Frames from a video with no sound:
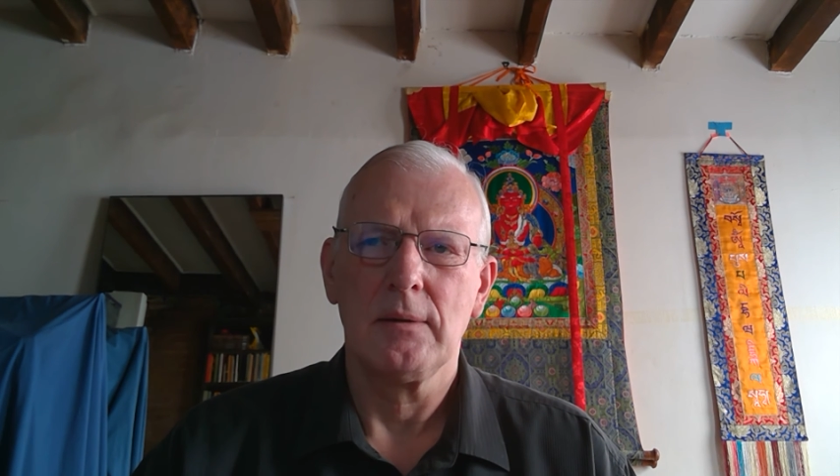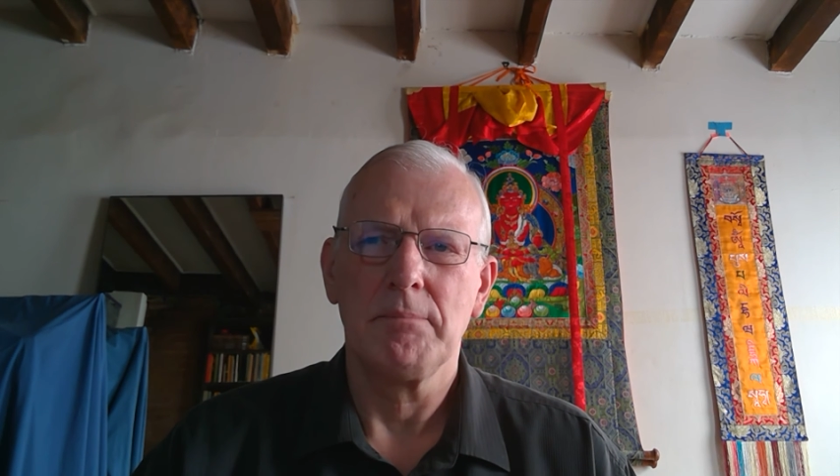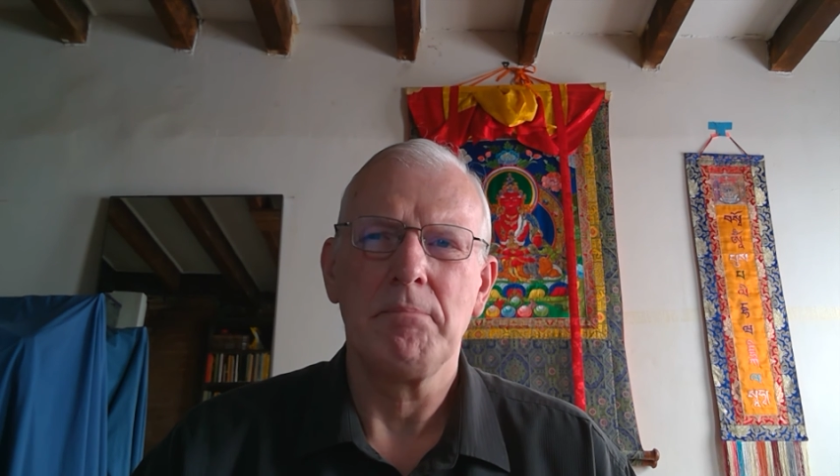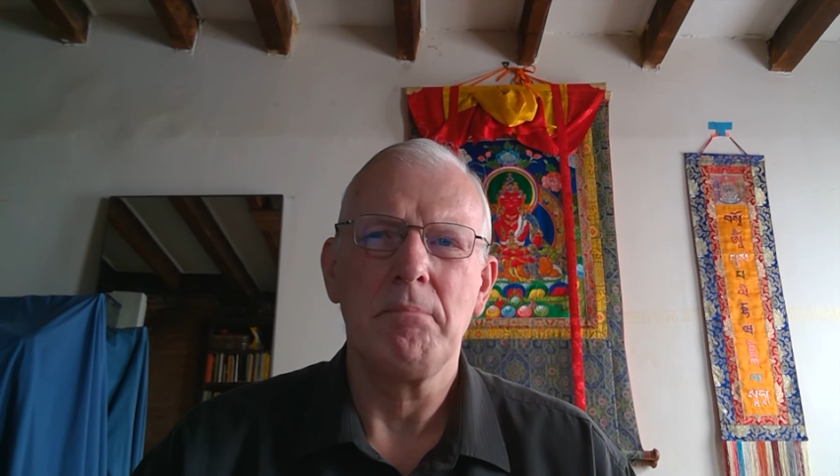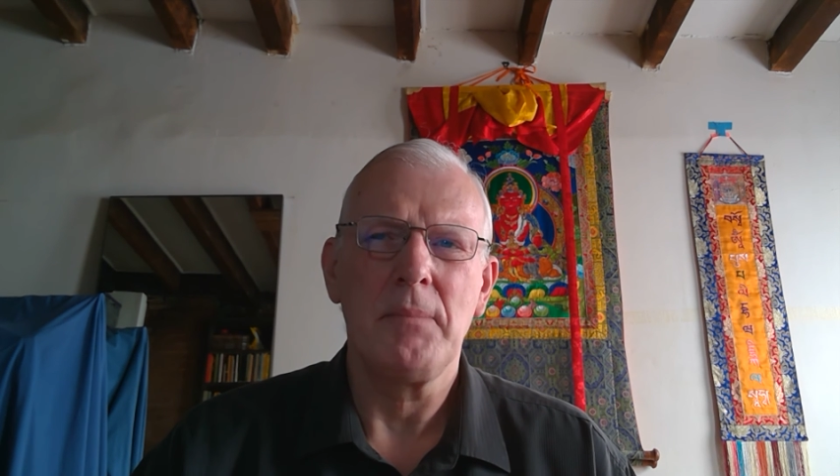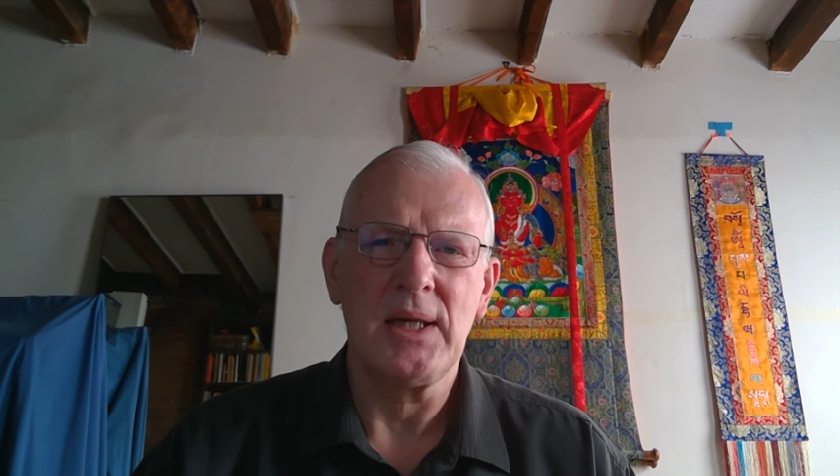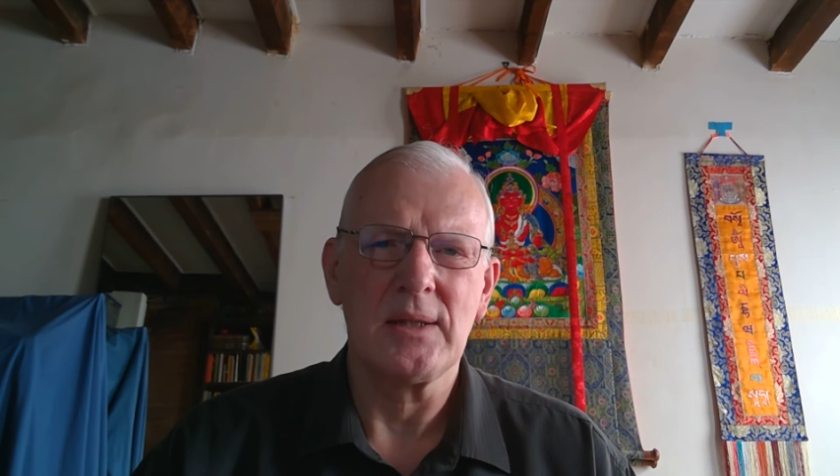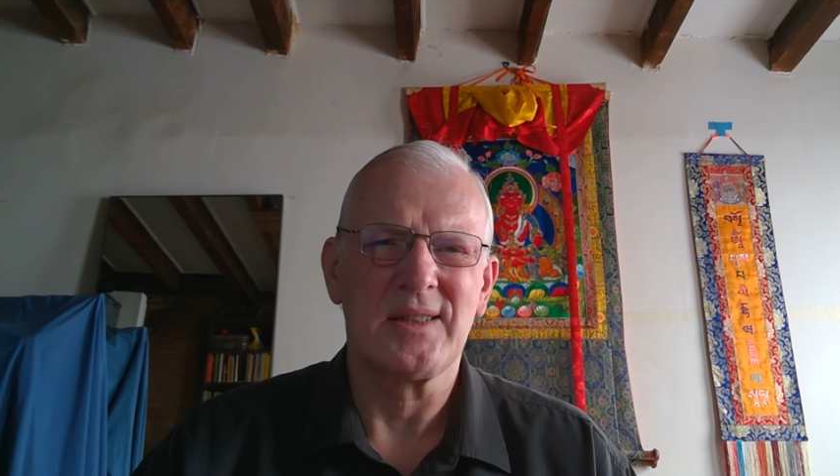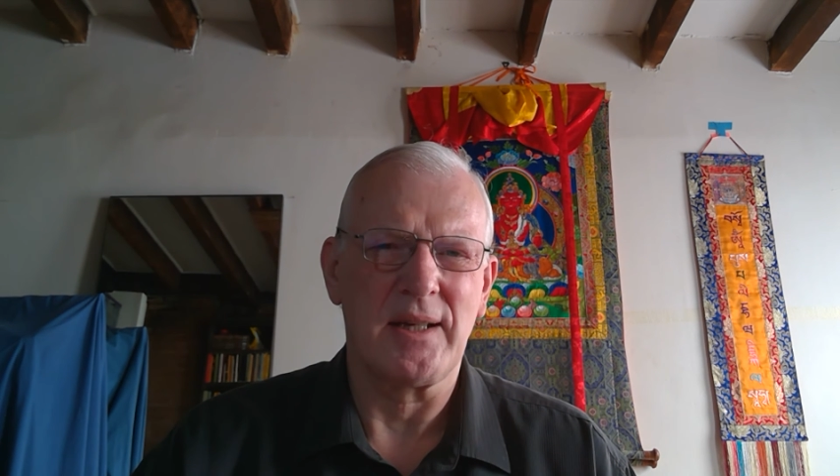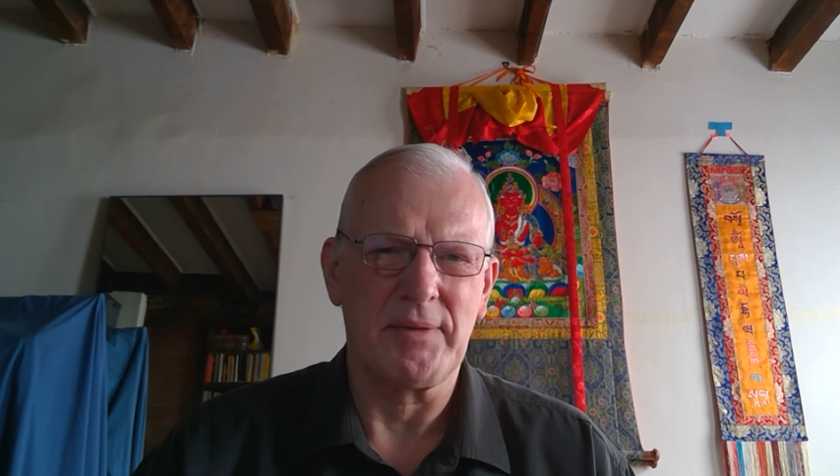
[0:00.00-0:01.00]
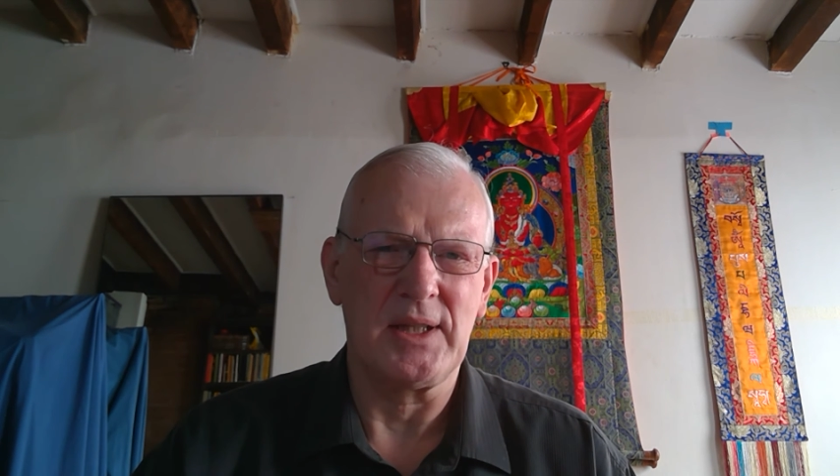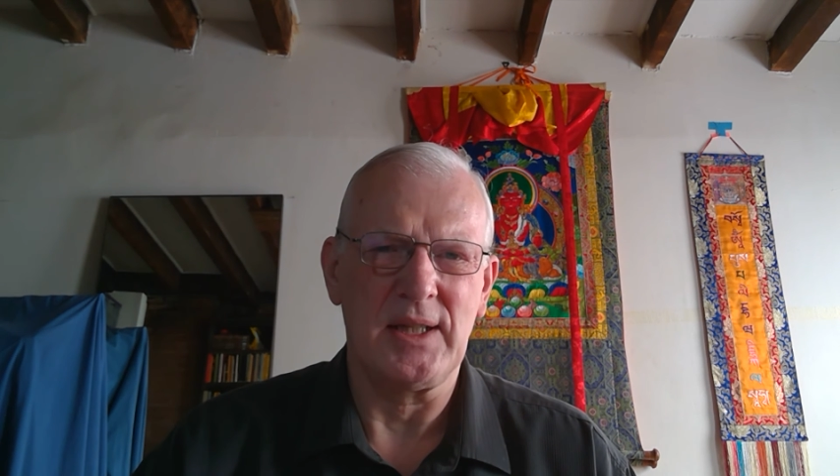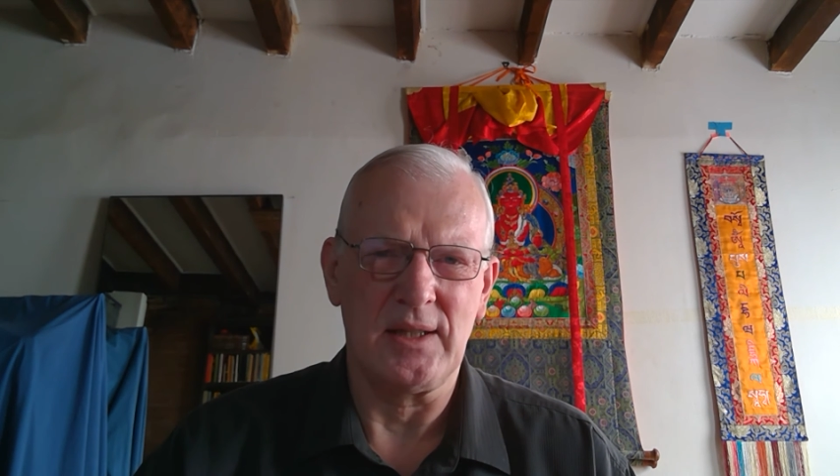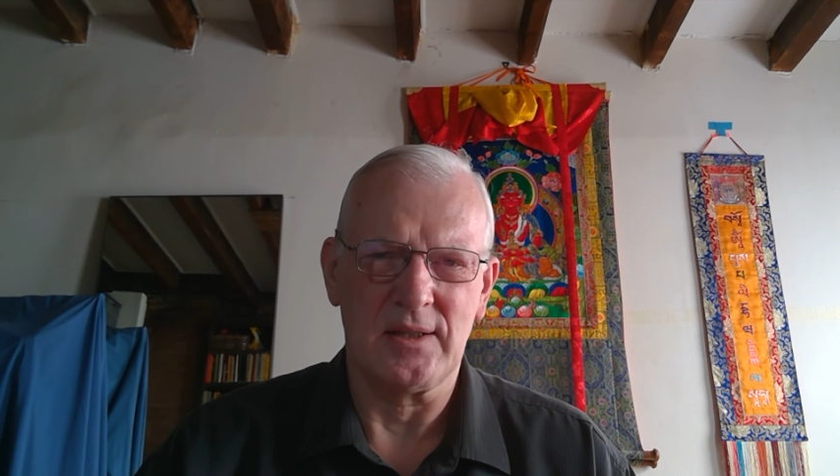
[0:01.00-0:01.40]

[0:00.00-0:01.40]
17th